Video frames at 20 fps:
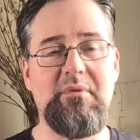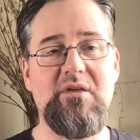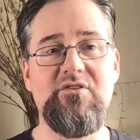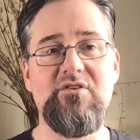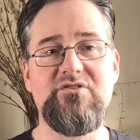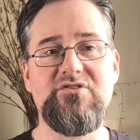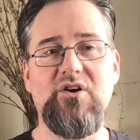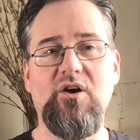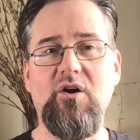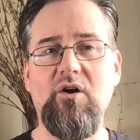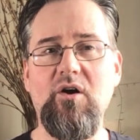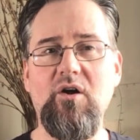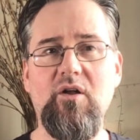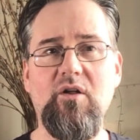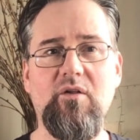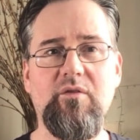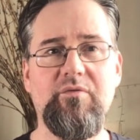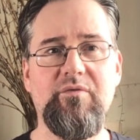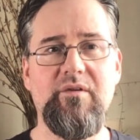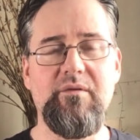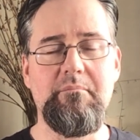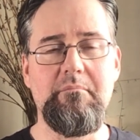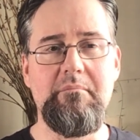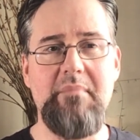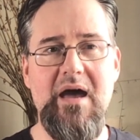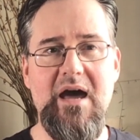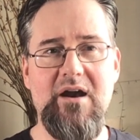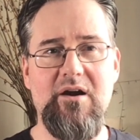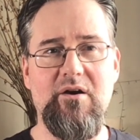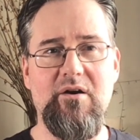I mean, there's all
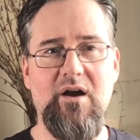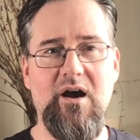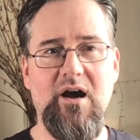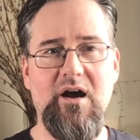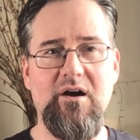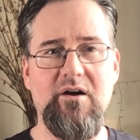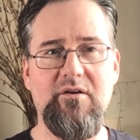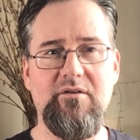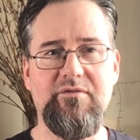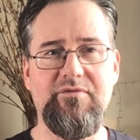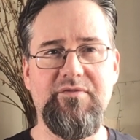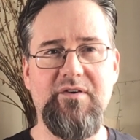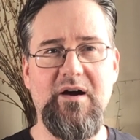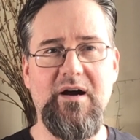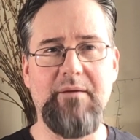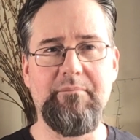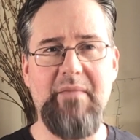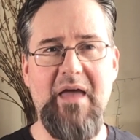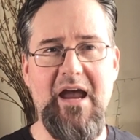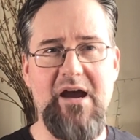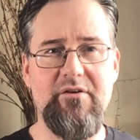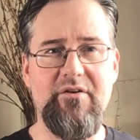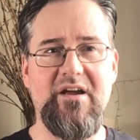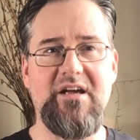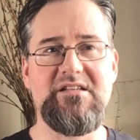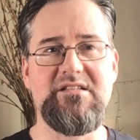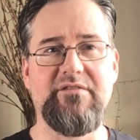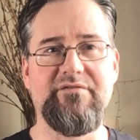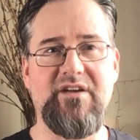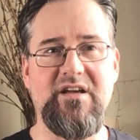manner of
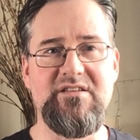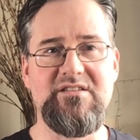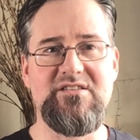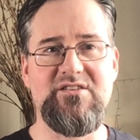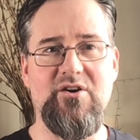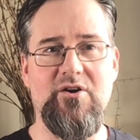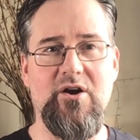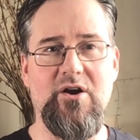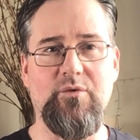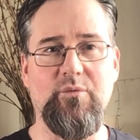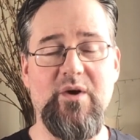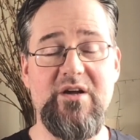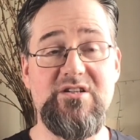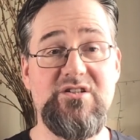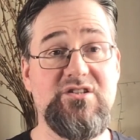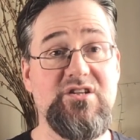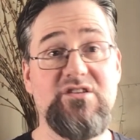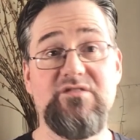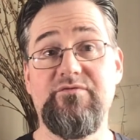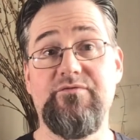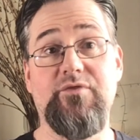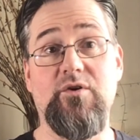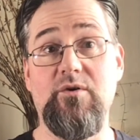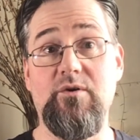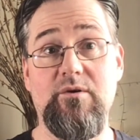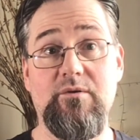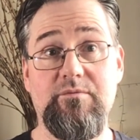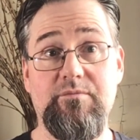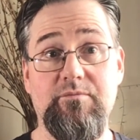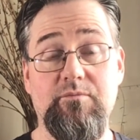areas of concern which, just
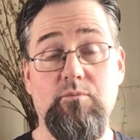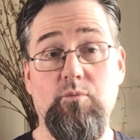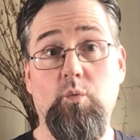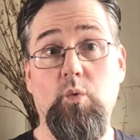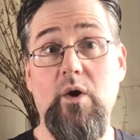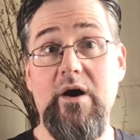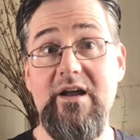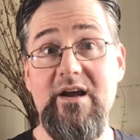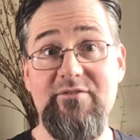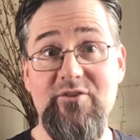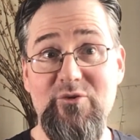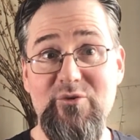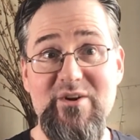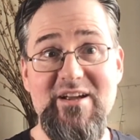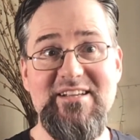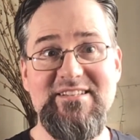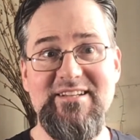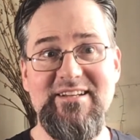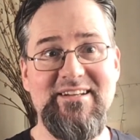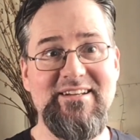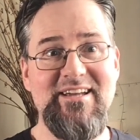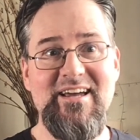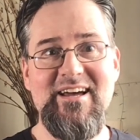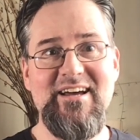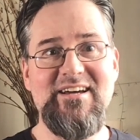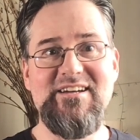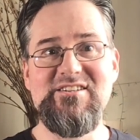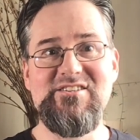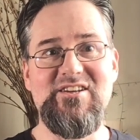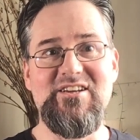for whatever reason,
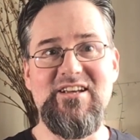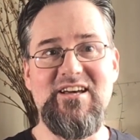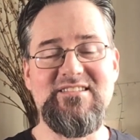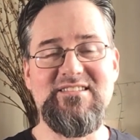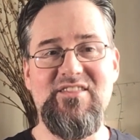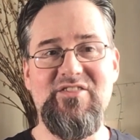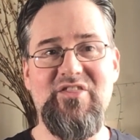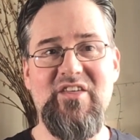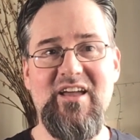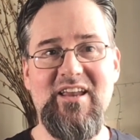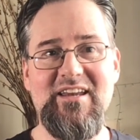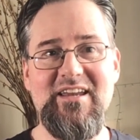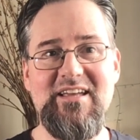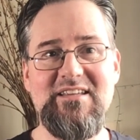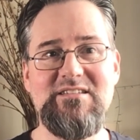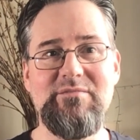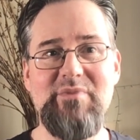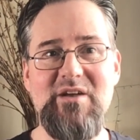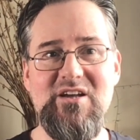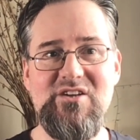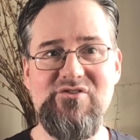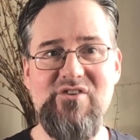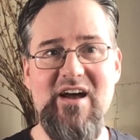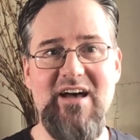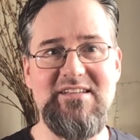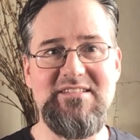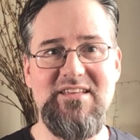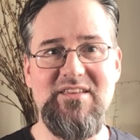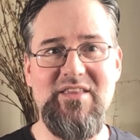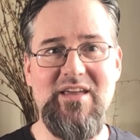she doesn't think need to be
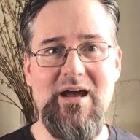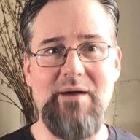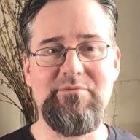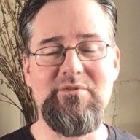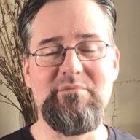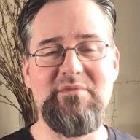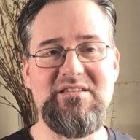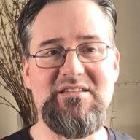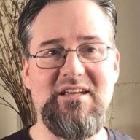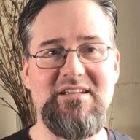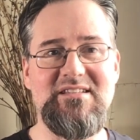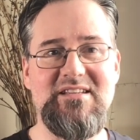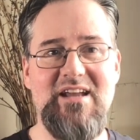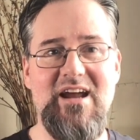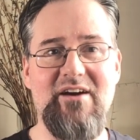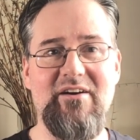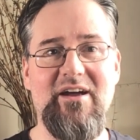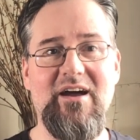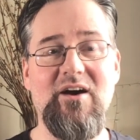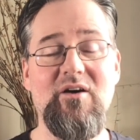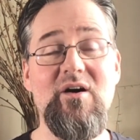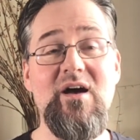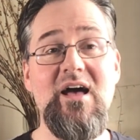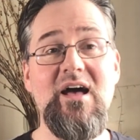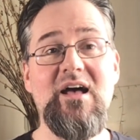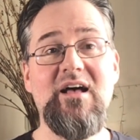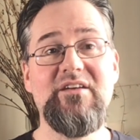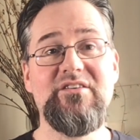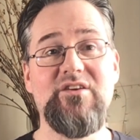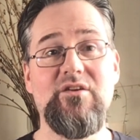addressed in the optimistic scenario.
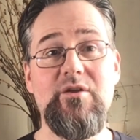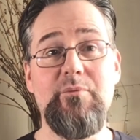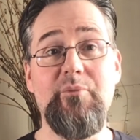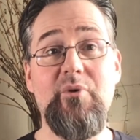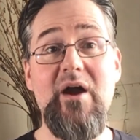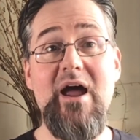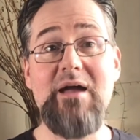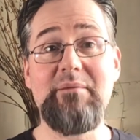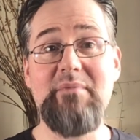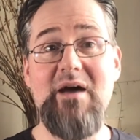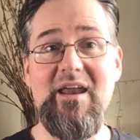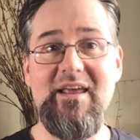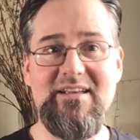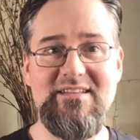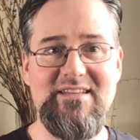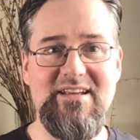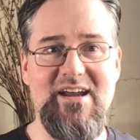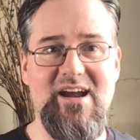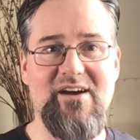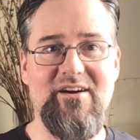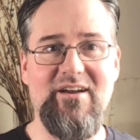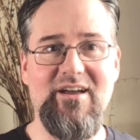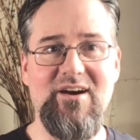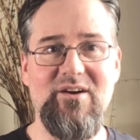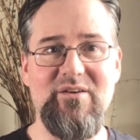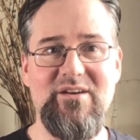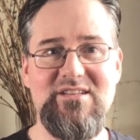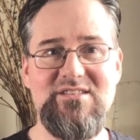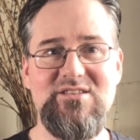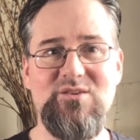So the pragmatic
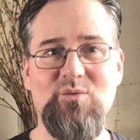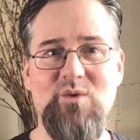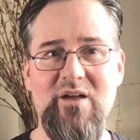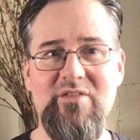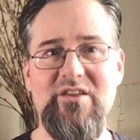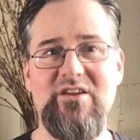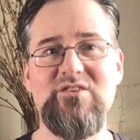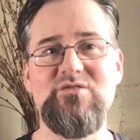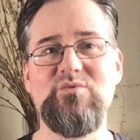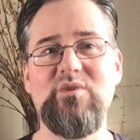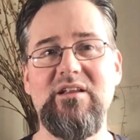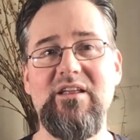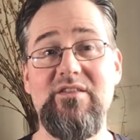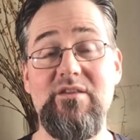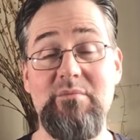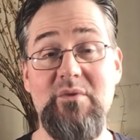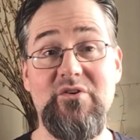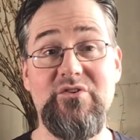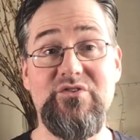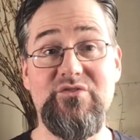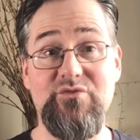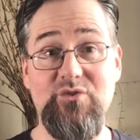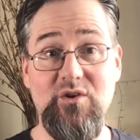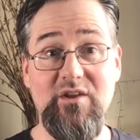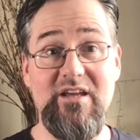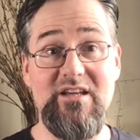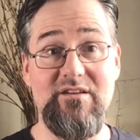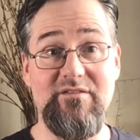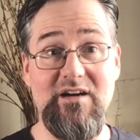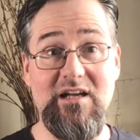scenario is the one that is really the most
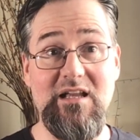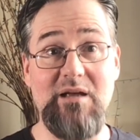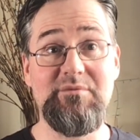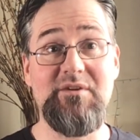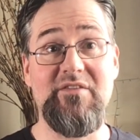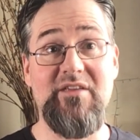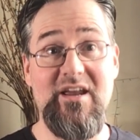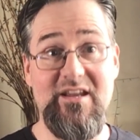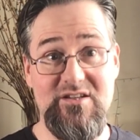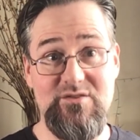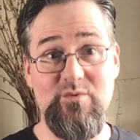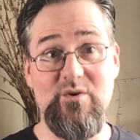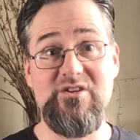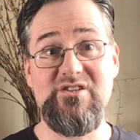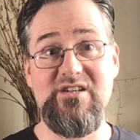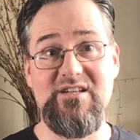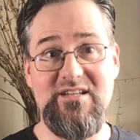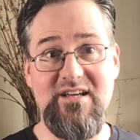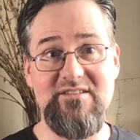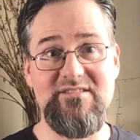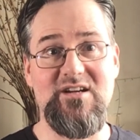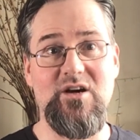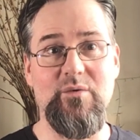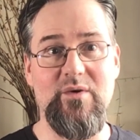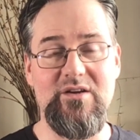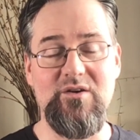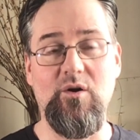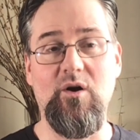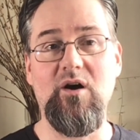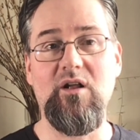fully developed, and that is where she does
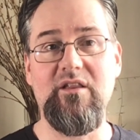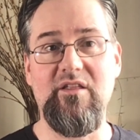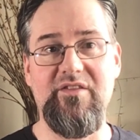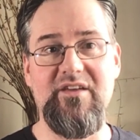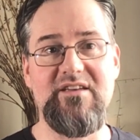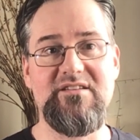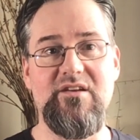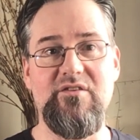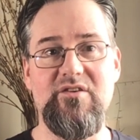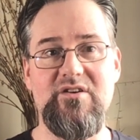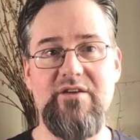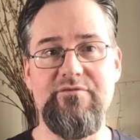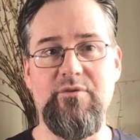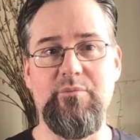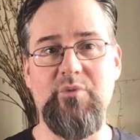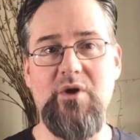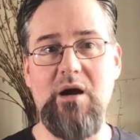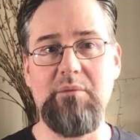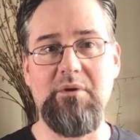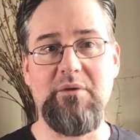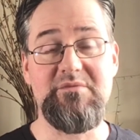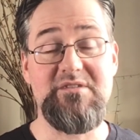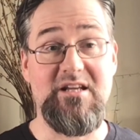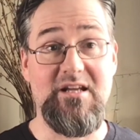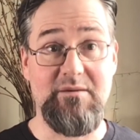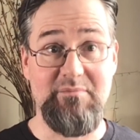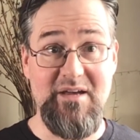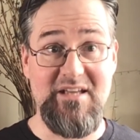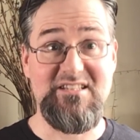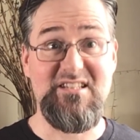go into all of these other different problems
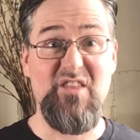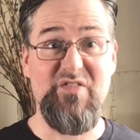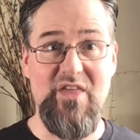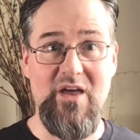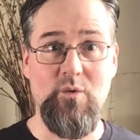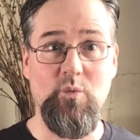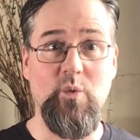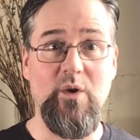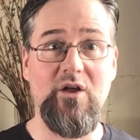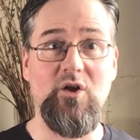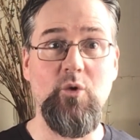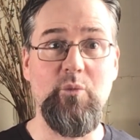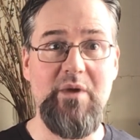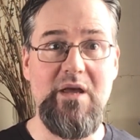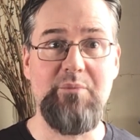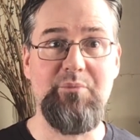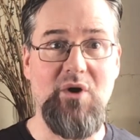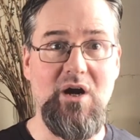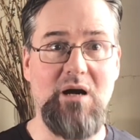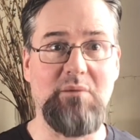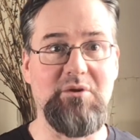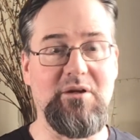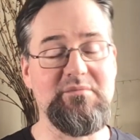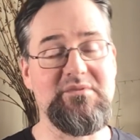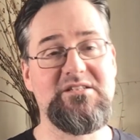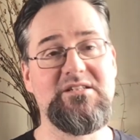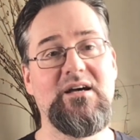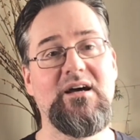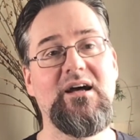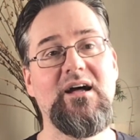and admits that they will be
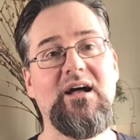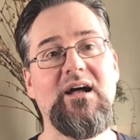problems.